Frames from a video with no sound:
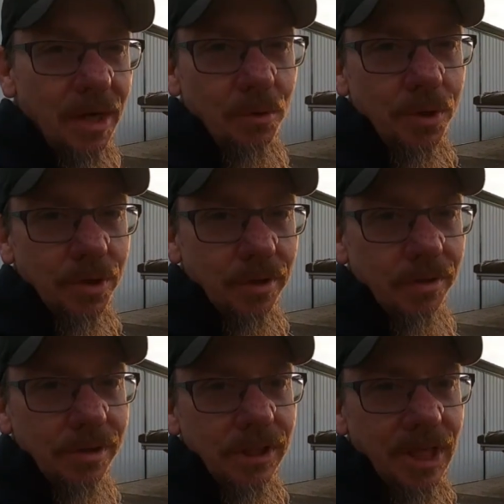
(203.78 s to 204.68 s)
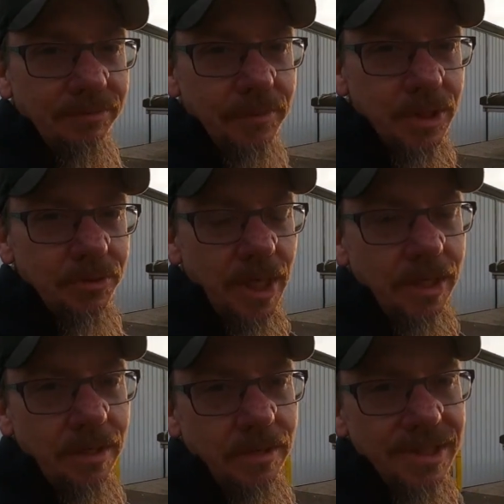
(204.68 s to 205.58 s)
that old girl left me
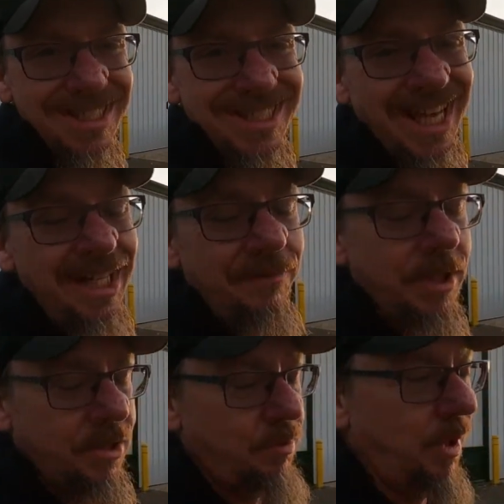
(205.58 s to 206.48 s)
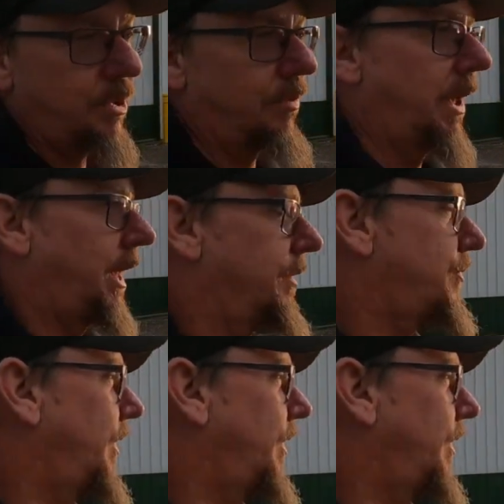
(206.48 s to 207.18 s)
stranded on the side of the expressway